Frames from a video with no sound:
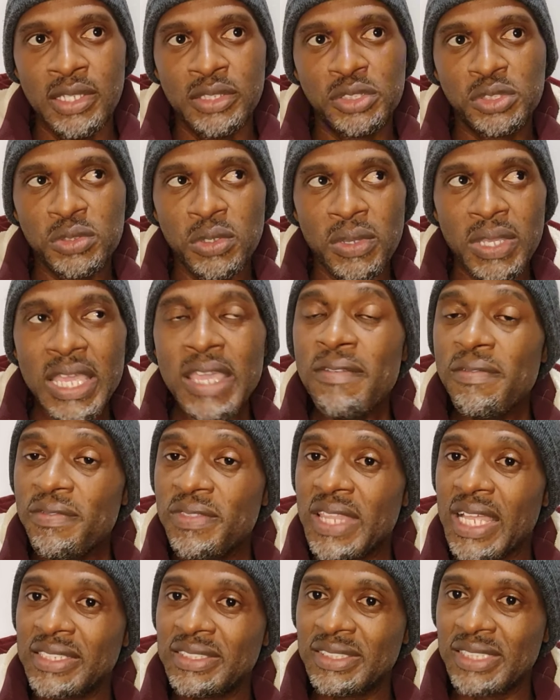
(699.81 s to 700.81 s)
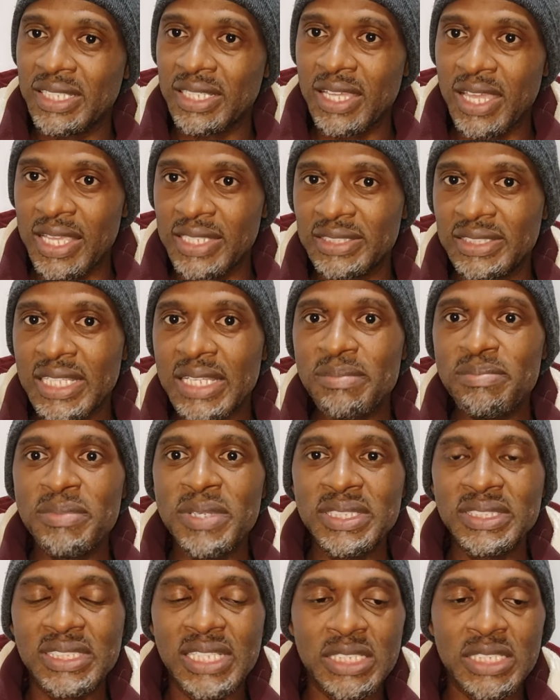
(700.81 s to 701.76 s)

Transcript: So if that's the case, that means